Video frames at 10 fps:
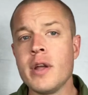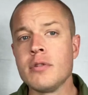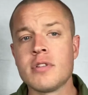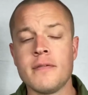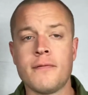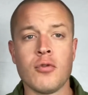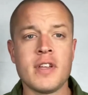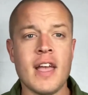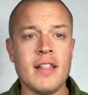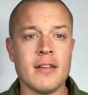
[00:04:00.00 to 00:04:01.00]
you're looking for
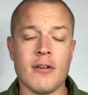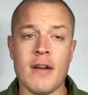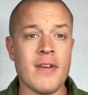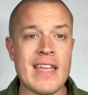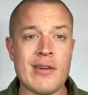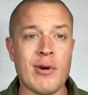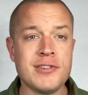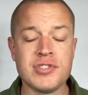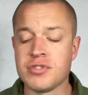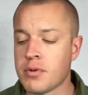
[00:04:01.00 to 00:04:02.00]
yet, or have any
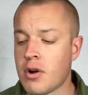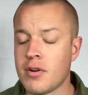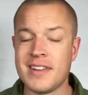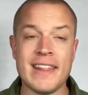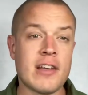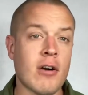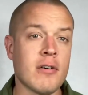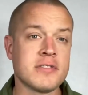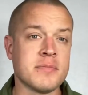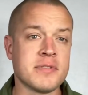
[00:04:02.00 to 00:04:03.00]
questions regarding
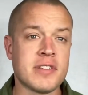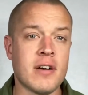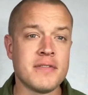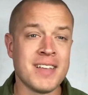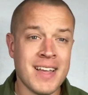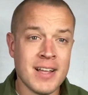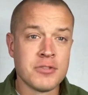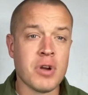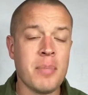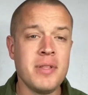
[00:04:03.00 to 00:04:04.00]
e-collars themselves,
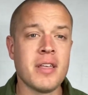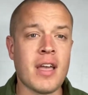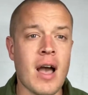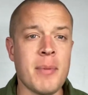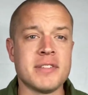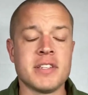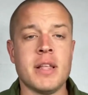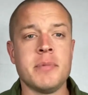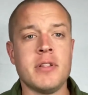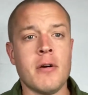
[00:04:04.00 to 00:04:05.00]
drop it in the comments and
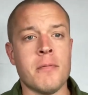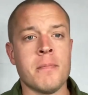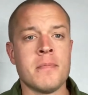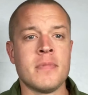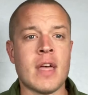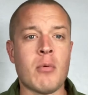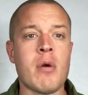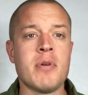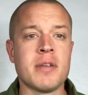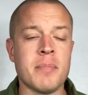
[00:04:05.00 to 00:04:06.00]
let me know. That way
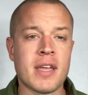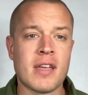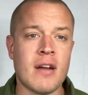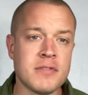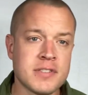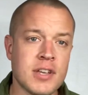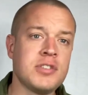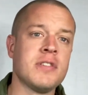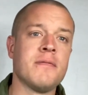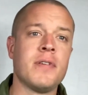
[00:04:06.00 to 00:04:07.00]
we can make a
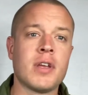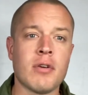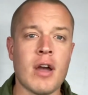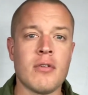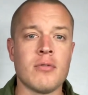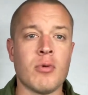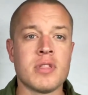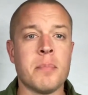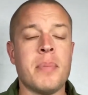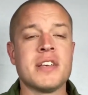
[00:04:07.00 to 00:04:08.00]
conversation and figure out what
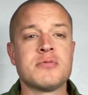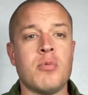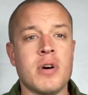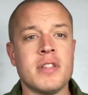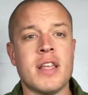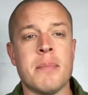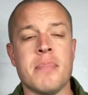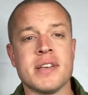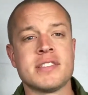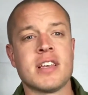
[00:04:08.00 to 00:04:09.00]
the best one and
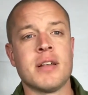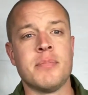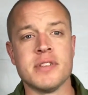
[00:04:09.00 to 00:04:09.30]
best setup is